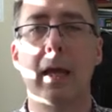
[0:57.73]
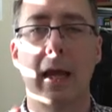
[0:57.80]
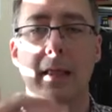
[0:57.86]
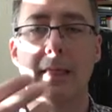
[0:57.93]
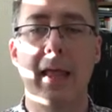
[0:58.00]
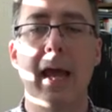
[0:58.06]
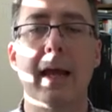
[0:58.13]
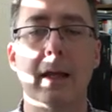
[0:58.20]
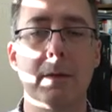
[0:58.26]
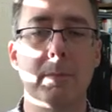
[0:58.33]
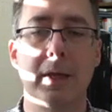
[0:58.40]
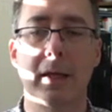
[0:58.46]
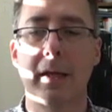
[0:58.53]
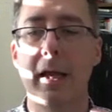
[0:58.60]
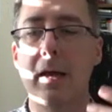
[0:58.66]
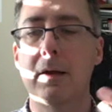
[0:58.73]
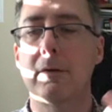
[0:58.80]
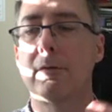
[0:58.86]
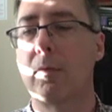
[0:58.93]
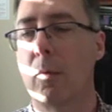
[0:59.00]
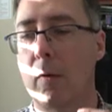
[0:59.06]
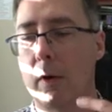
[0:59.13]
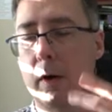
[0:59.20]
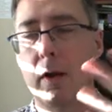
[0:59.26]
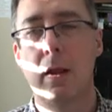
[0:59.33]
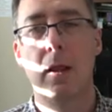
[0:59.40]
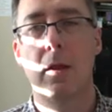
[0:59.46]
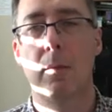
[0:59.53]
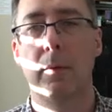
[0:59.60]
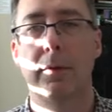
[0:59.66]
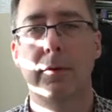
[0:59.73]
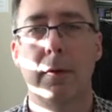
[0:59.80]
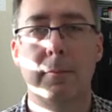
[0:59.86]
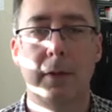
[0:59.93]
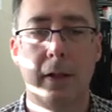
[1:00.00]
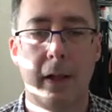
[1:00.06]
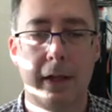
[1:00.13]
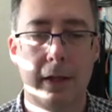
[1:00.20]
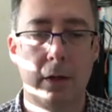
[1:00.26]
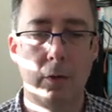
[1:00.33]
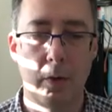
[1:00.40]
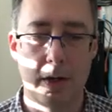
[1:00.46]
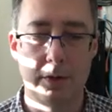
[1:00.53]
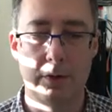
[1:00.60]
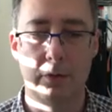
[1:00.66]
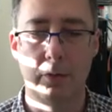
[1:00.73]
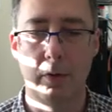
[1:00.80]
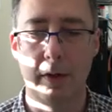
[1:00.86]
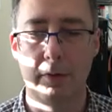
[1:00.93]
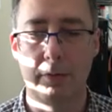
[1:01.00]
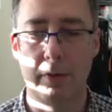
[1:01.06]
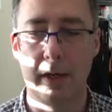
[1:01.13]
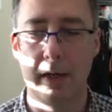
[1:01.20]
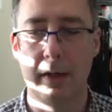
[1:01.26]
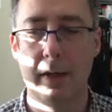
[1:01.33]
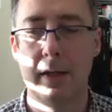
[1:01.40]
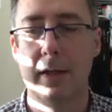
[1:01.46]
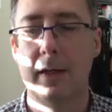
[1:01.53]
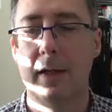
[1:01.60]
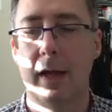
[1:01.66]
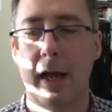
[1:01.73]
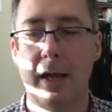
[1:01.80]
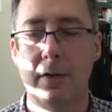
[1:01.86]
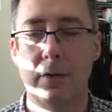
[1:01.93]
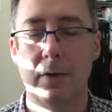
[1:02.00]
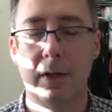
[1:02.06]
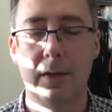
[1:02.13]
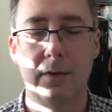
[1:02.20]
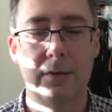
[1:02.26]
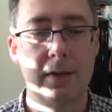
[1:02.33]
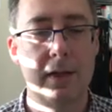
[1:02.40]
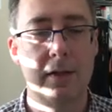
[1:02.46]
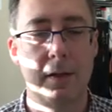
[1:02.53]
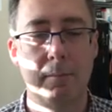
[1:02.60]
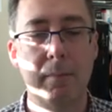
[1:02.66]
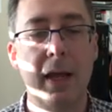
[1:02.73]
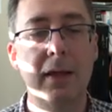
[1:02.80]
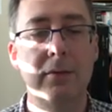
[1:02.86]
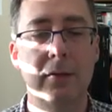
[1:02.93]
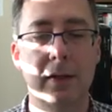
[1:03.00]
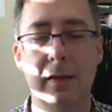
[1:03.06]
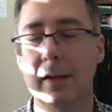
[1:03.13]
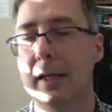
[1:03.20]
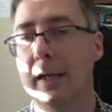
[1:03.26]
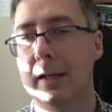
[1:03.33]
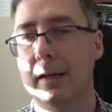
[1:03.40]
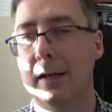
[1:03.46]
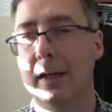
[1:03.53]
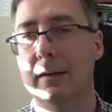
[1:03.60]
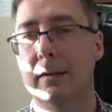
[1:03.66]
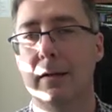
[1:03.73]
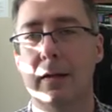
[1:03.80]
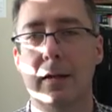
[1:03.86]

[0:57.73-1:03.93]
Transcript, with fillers: and that can be accounted for with something like equation 23 and you can see that basically it, it